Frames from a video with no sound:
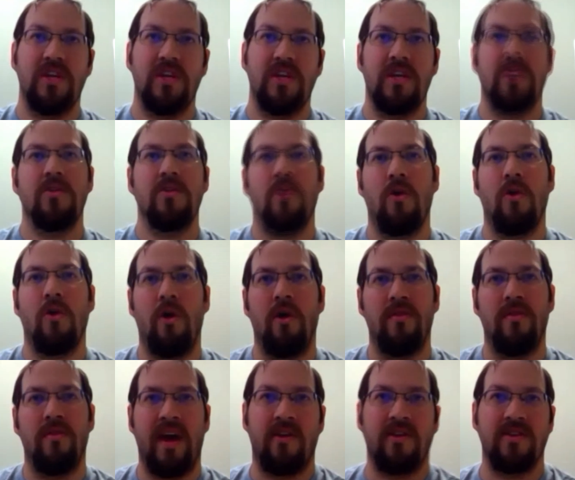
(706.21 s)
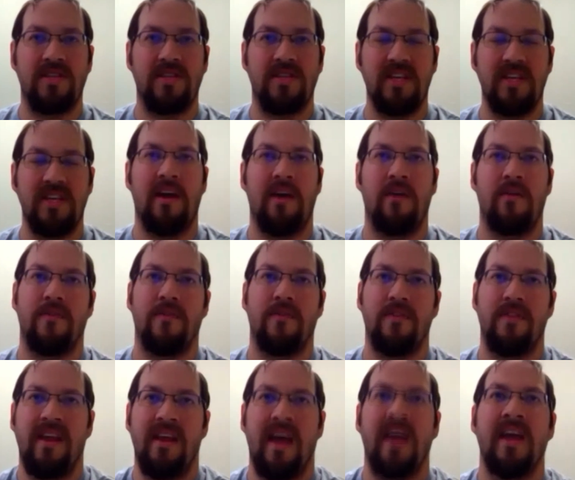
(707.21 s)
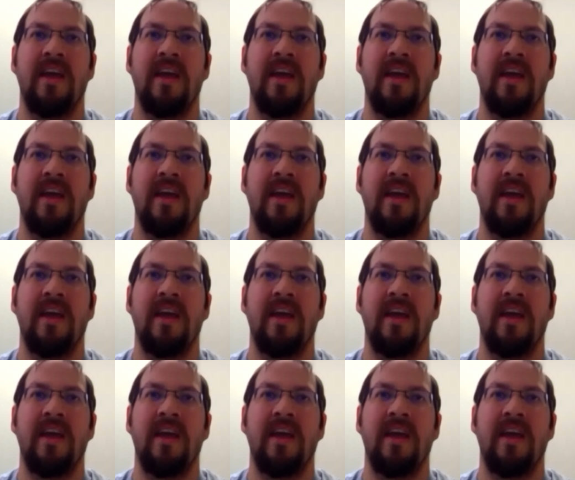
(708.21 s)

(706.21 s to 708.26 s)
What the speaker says: call that our sit down for the day,